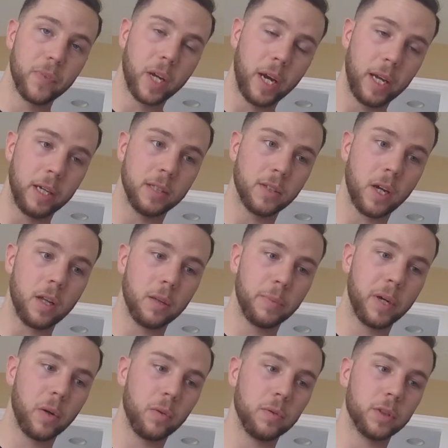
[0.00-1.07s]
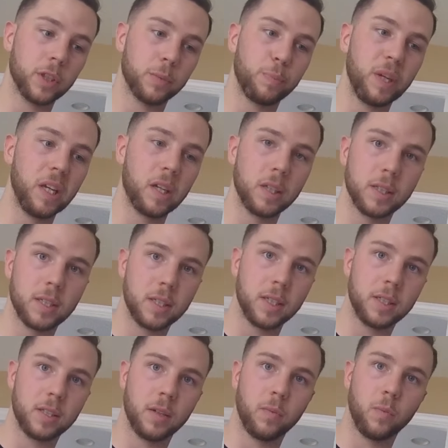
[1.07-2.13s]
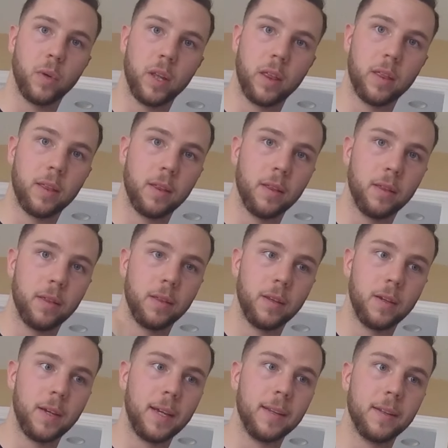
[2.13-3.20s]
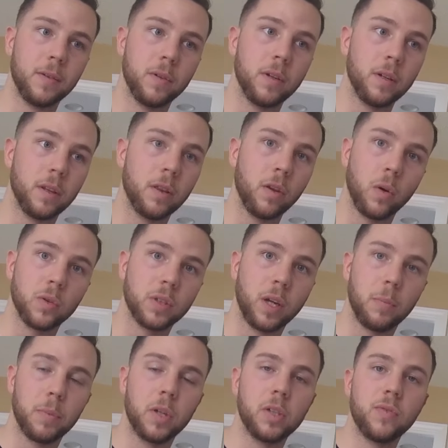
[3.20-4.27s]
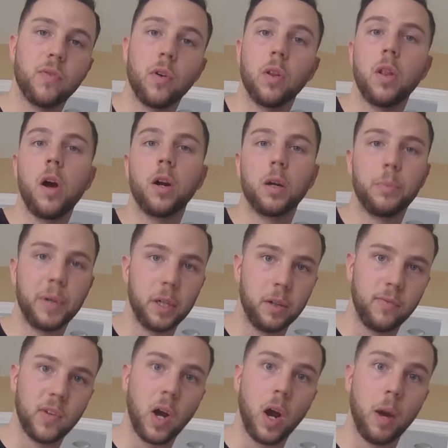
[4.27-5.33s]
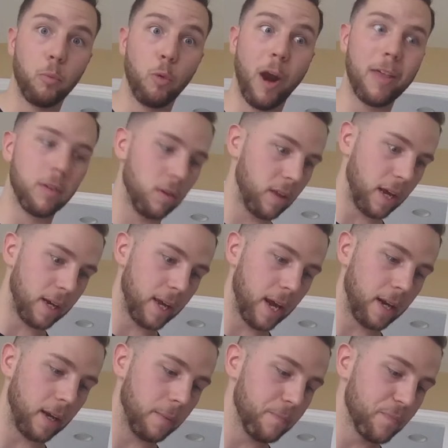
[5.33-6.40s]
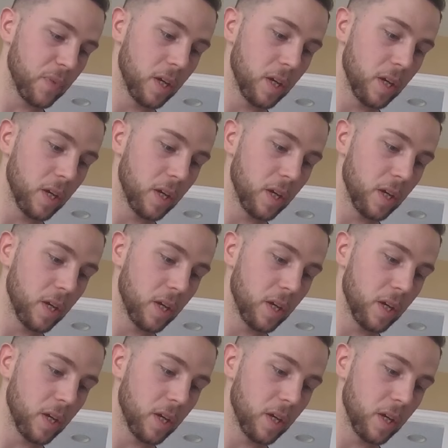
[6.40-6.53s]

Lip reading: And it's all about just being consistent in those numbers for a longer period of time, rather than getting